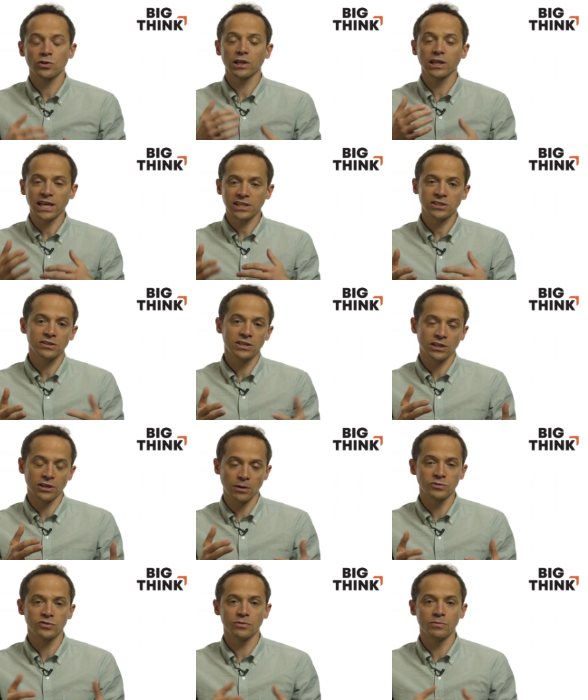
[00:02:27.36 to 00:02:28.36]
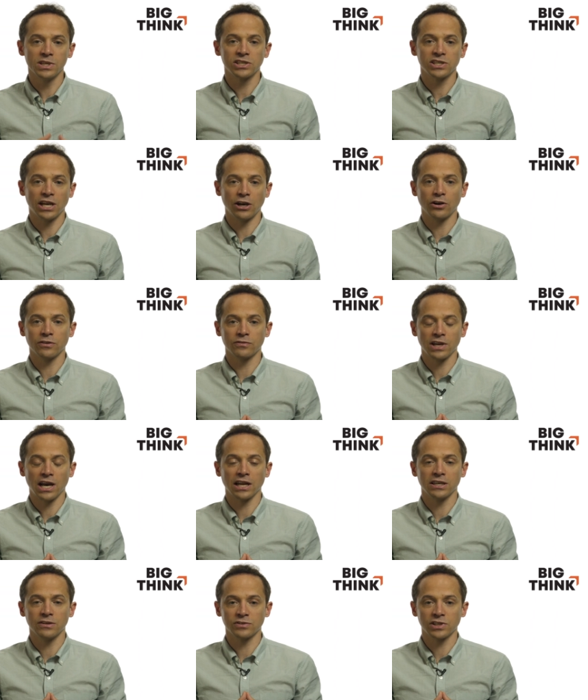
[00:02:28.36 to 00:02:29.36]
So the lesson that comes from this area of
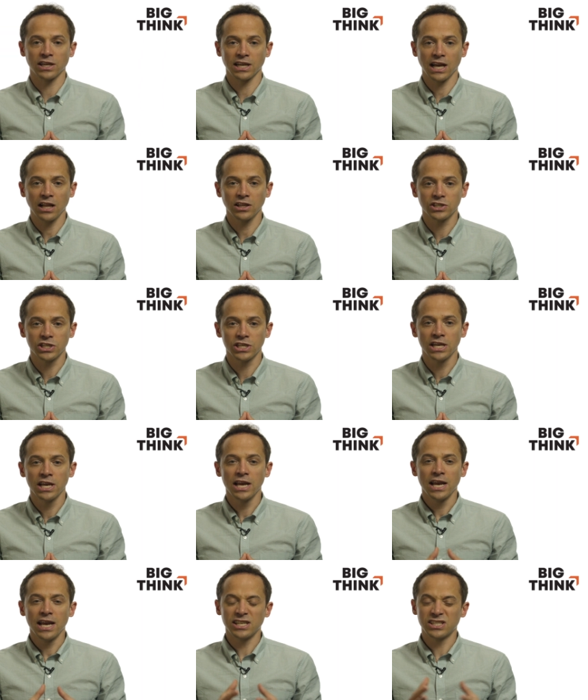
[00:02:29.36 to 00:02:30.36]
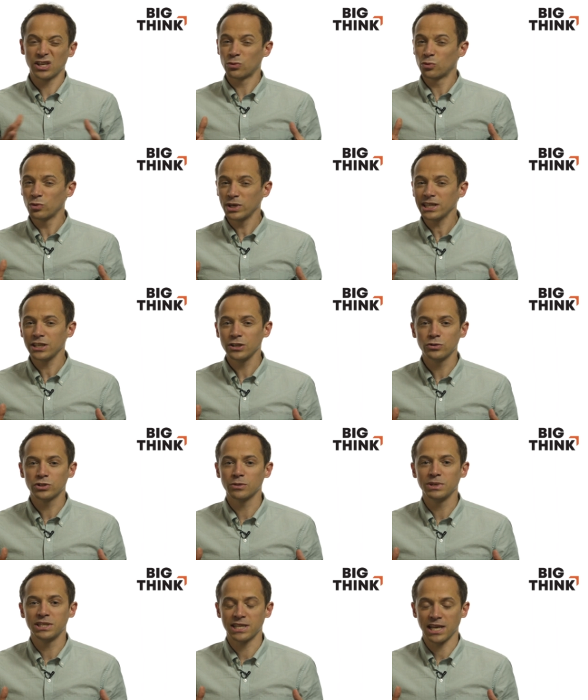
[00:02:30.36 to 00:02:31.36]
cognitive psychology is that really you
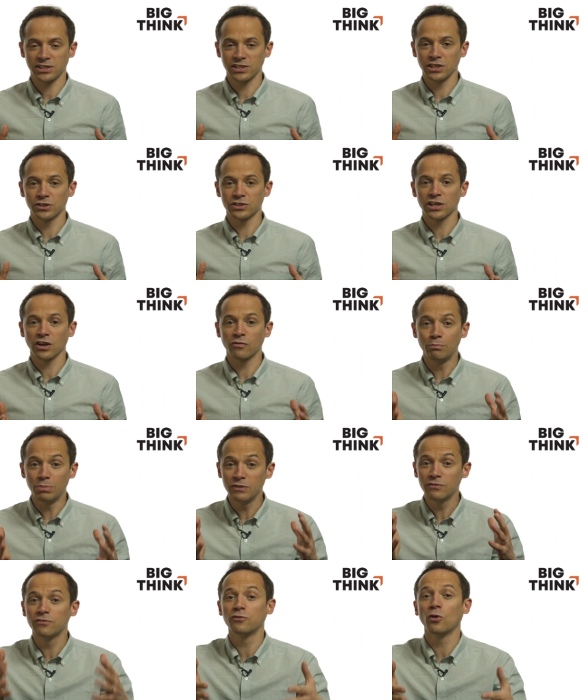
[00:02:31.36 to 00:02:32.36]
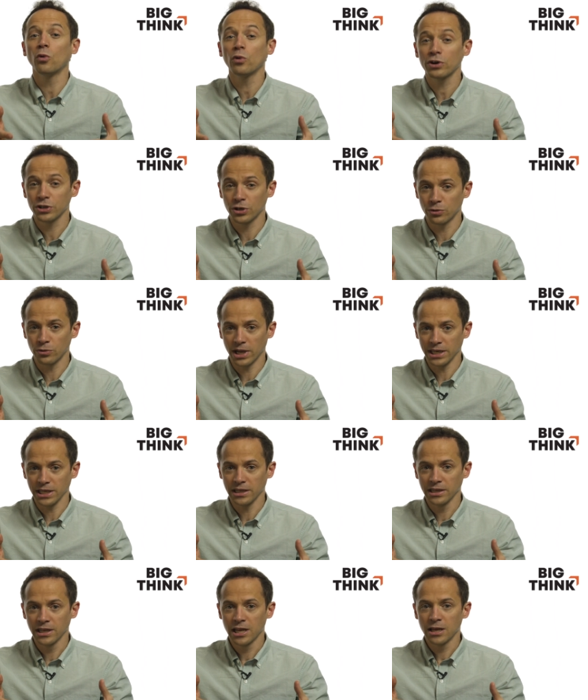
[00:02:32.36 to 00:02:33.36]
should be testing yourself before you're
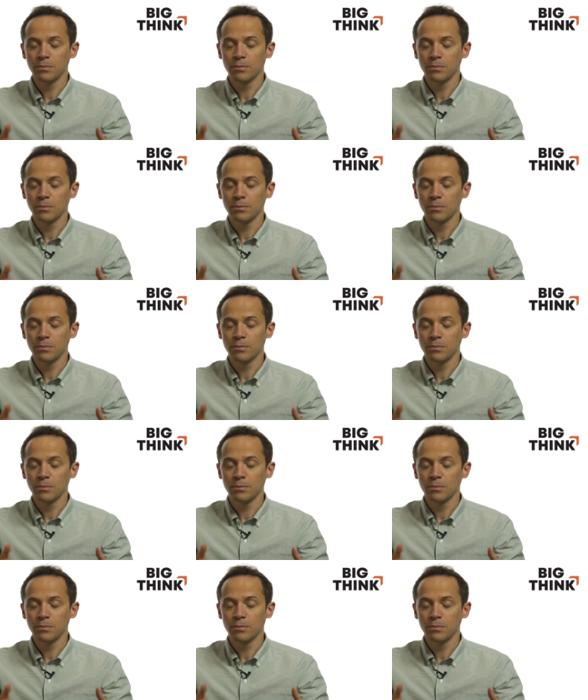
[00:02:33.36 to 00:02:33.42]
ready